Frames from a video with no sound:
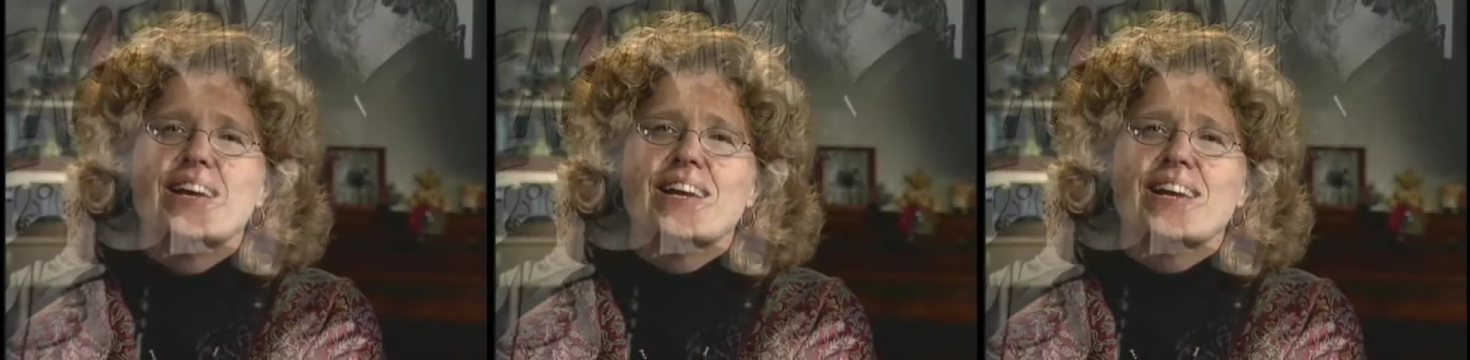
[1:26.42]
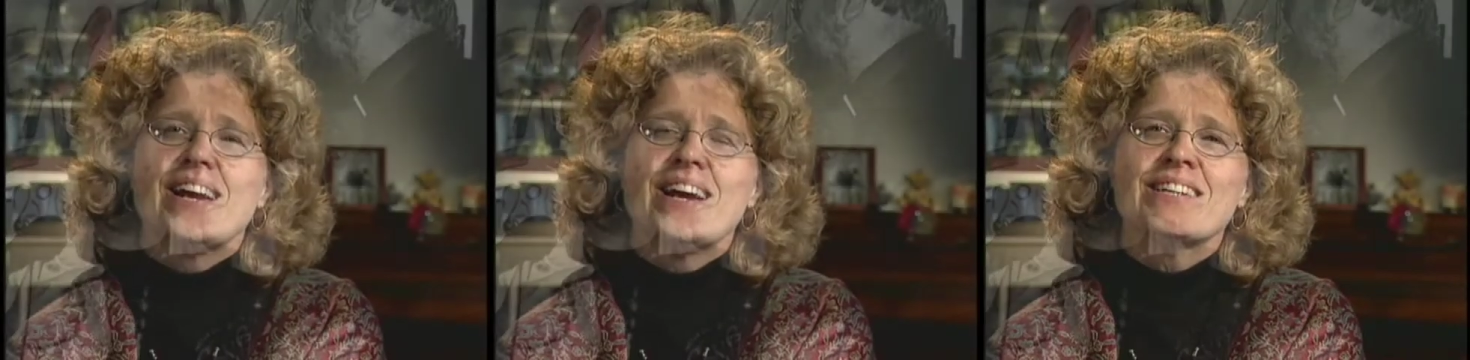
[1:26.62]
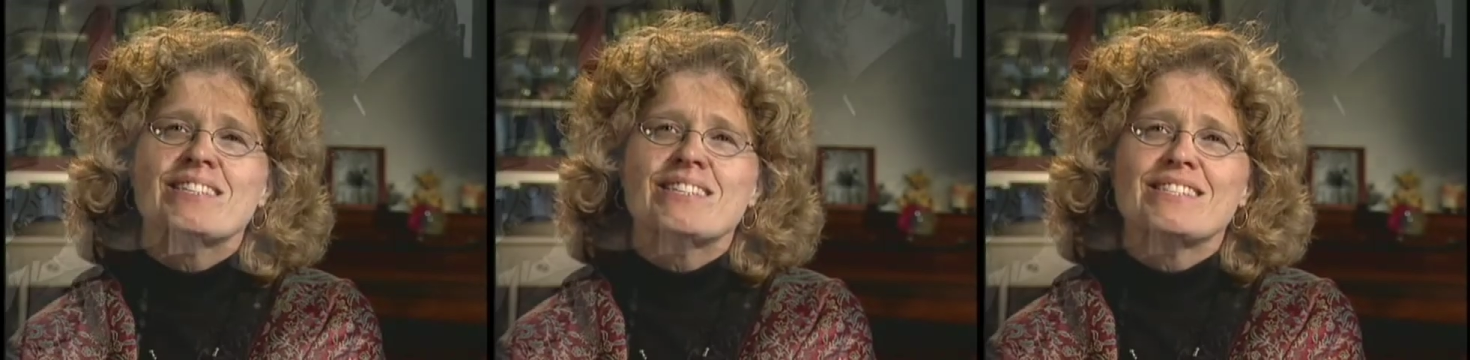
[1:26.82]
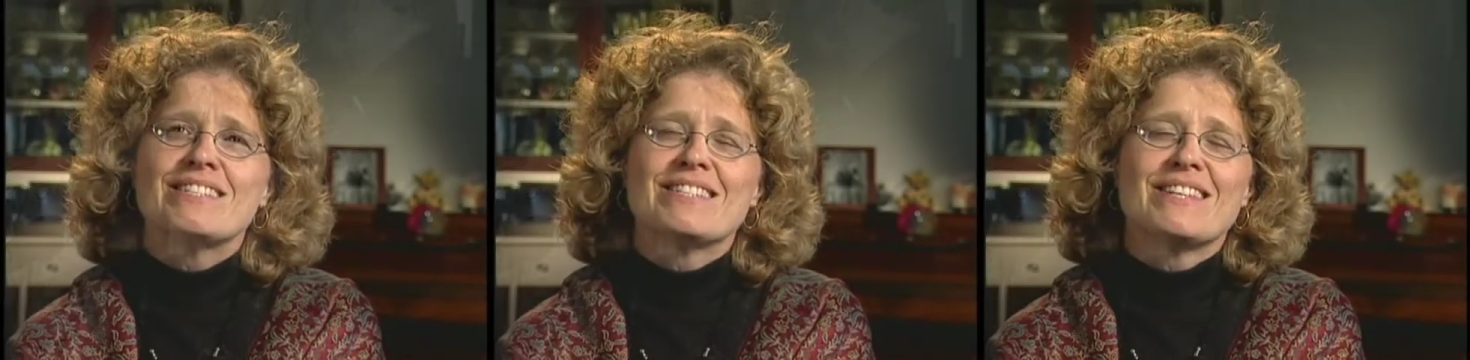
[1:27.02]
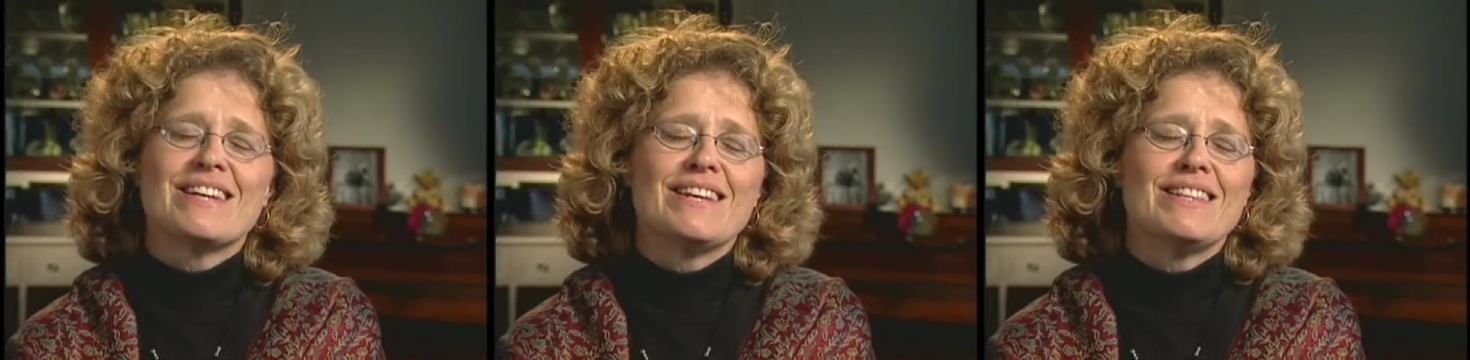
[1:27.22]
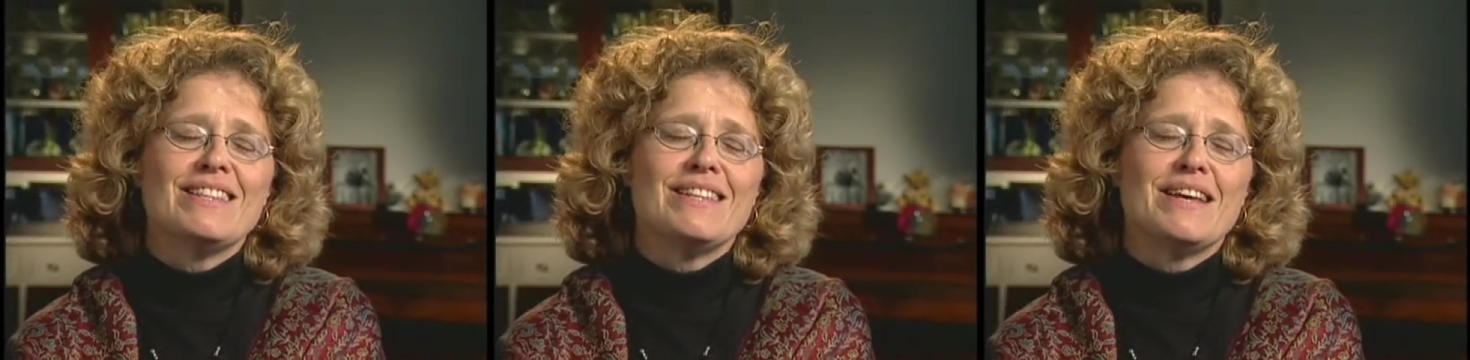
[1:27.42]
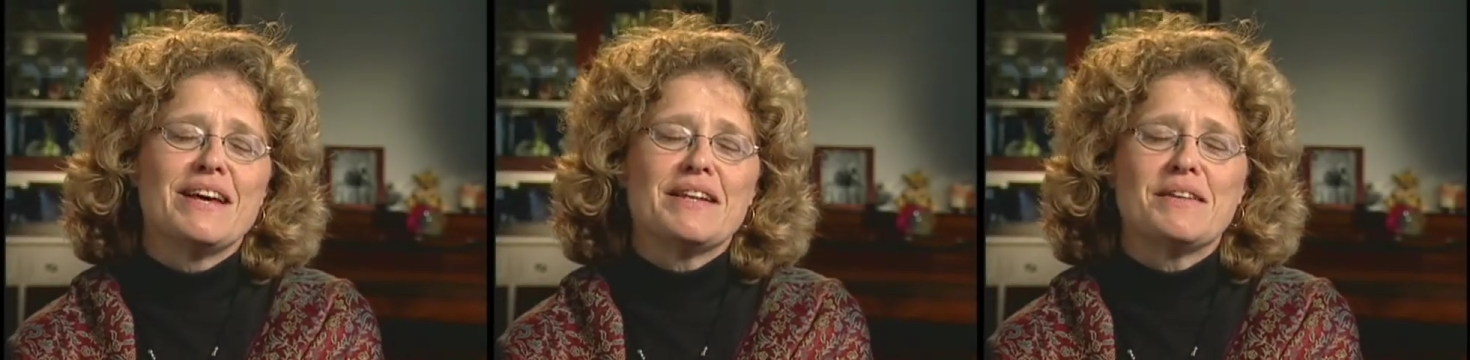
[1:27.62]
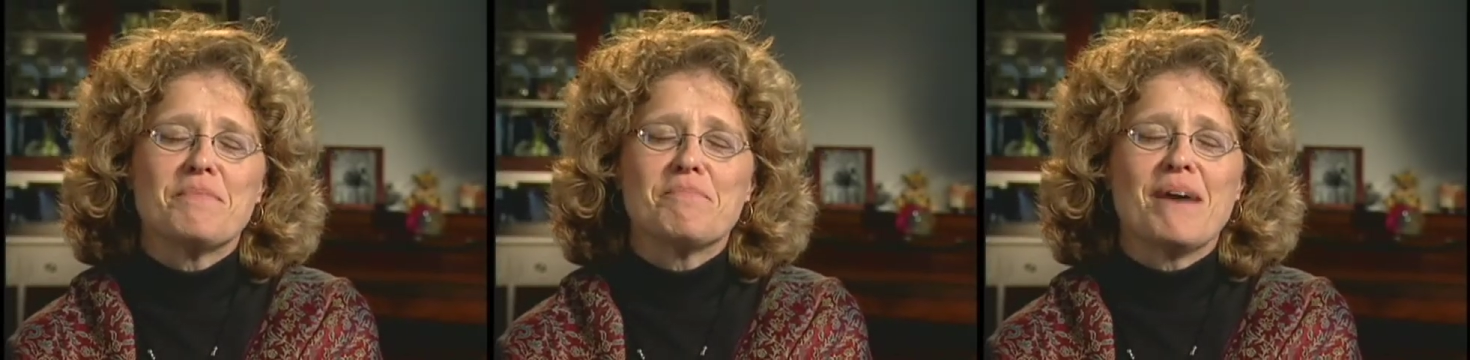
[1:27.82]
Gandhi said
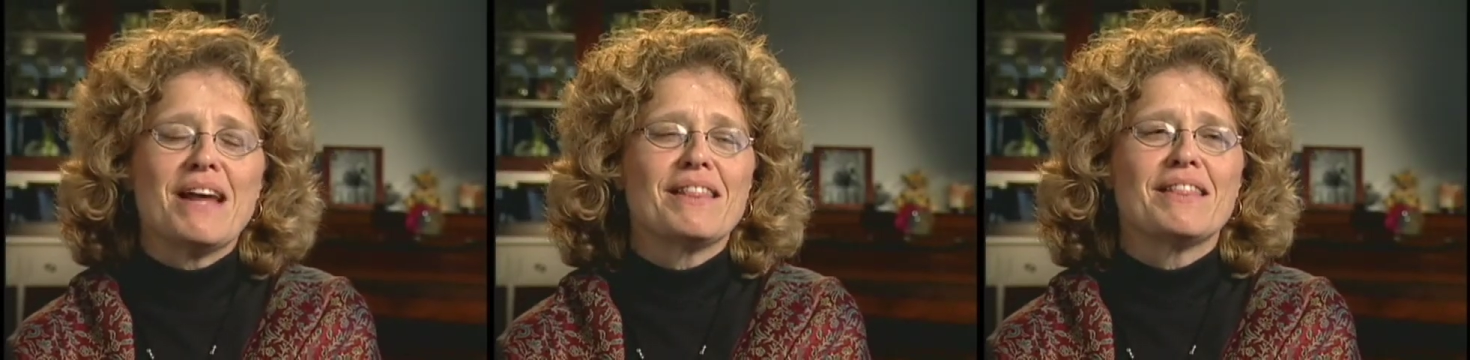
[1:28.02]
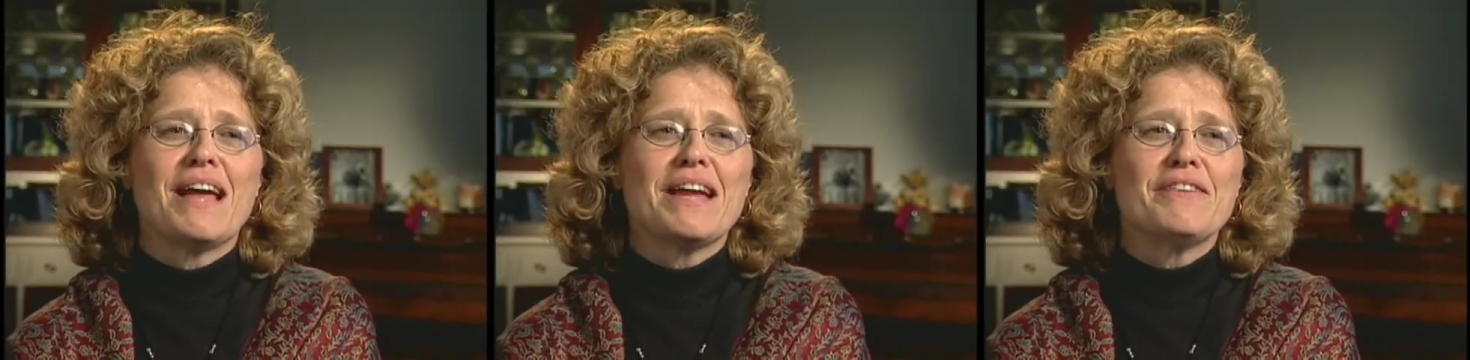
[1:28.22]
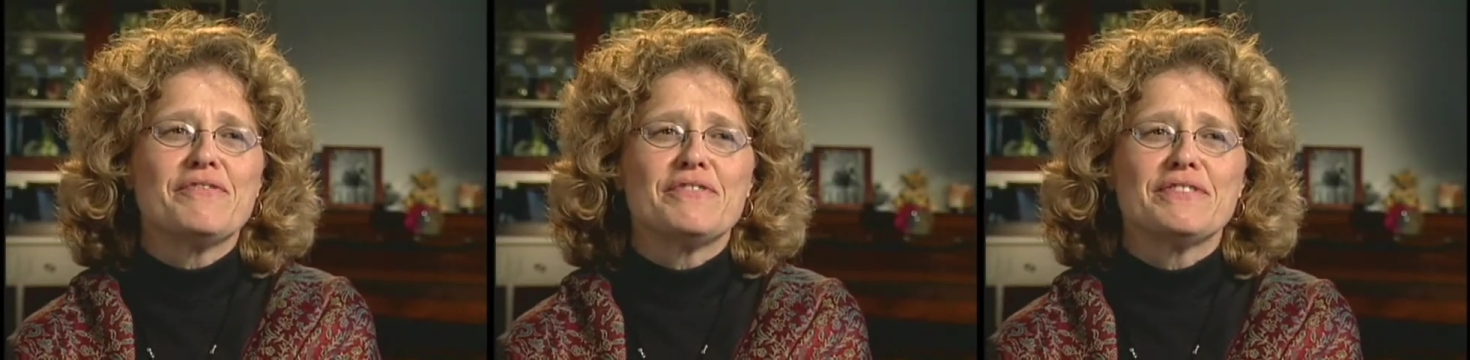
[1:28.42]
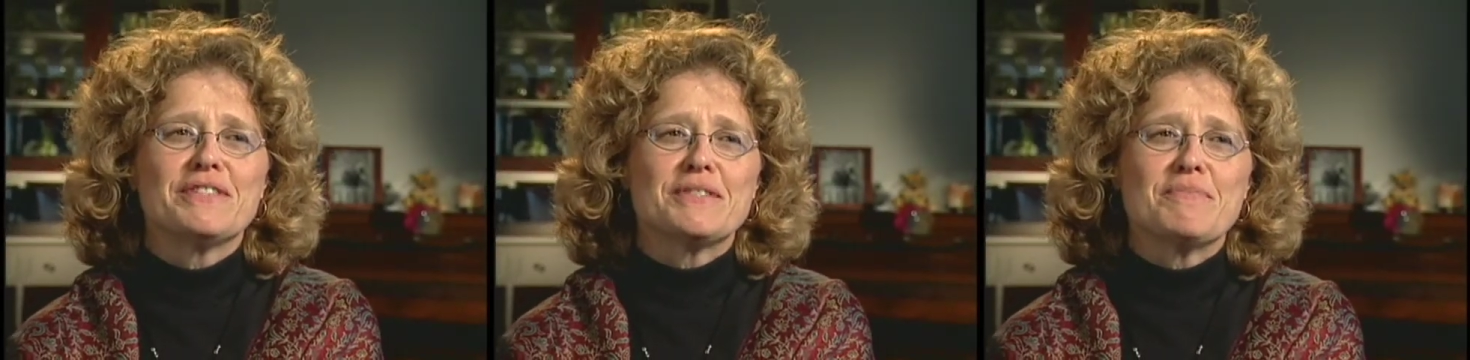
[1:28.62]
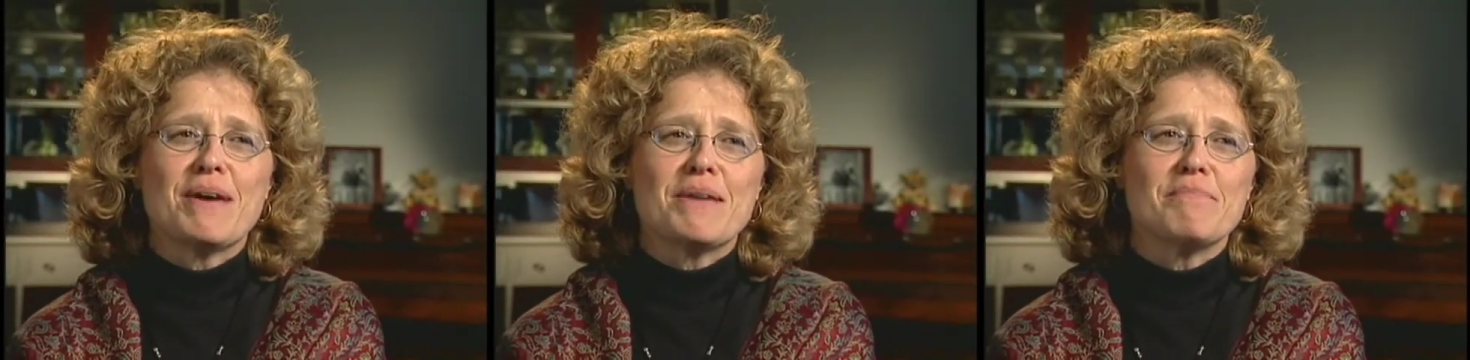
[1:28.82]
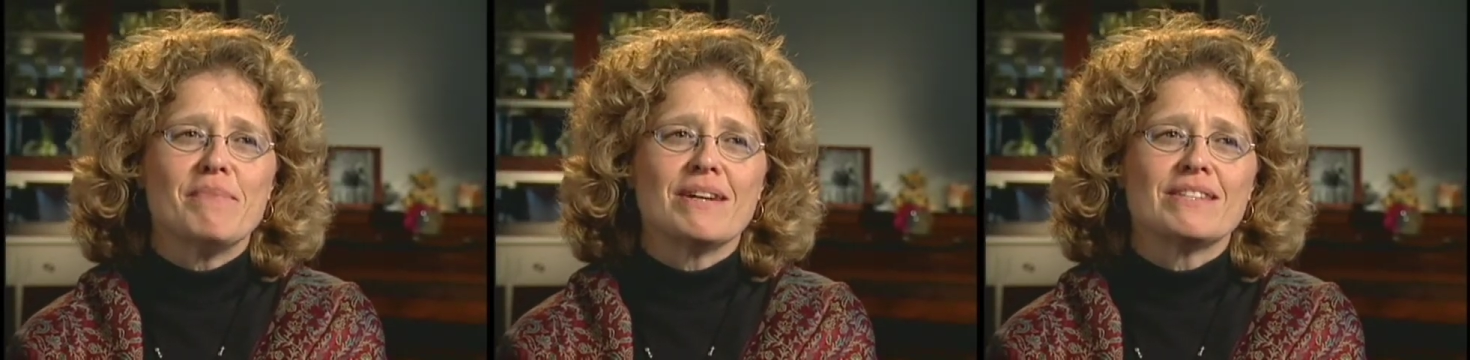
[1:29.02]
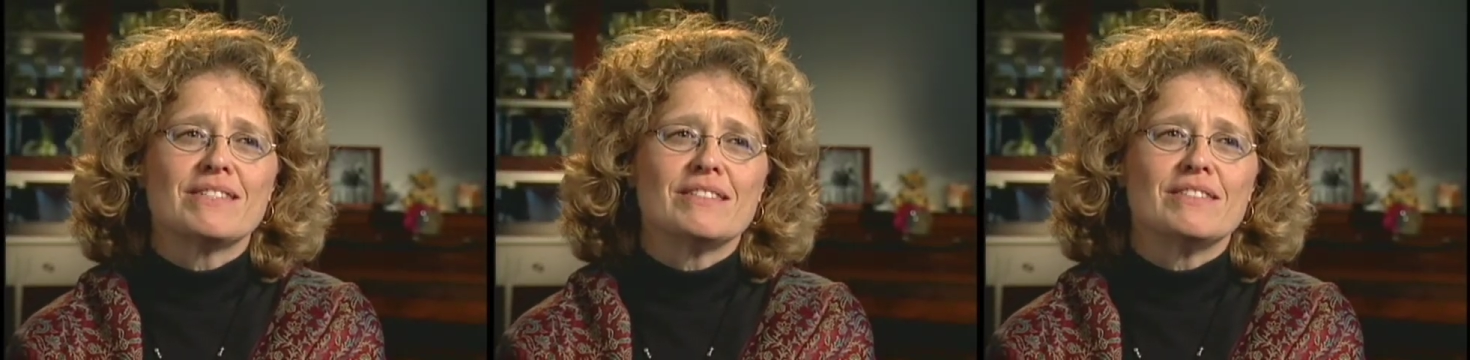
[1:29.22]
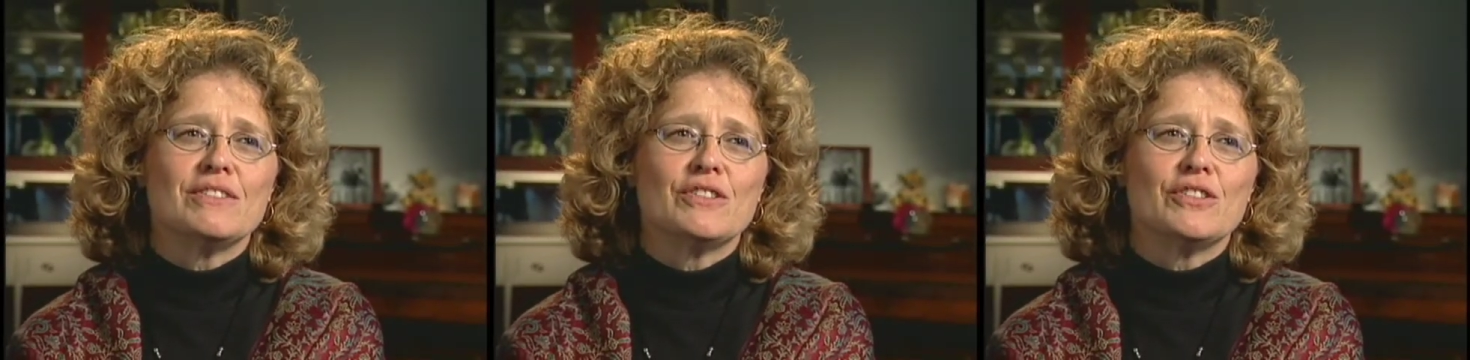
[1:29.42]
that my life is my
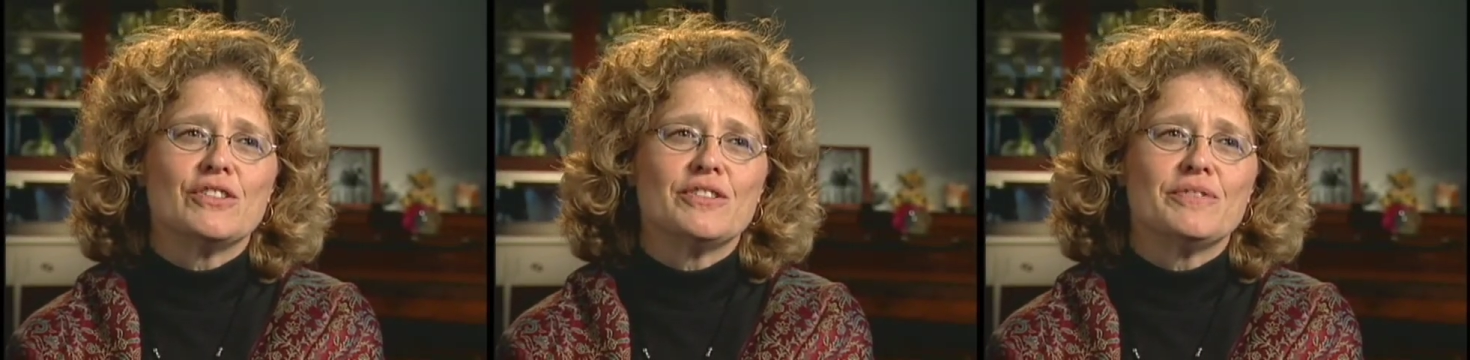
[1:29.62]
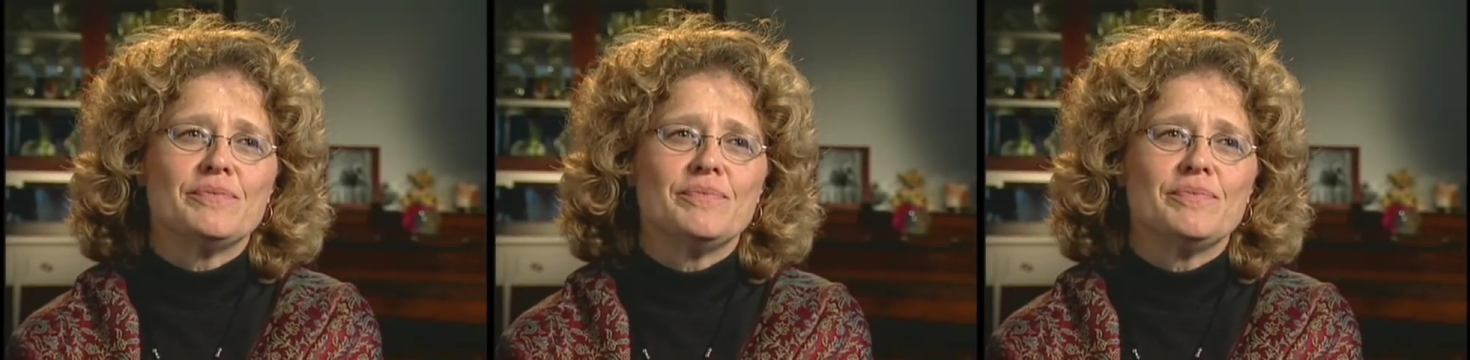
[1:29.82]
message.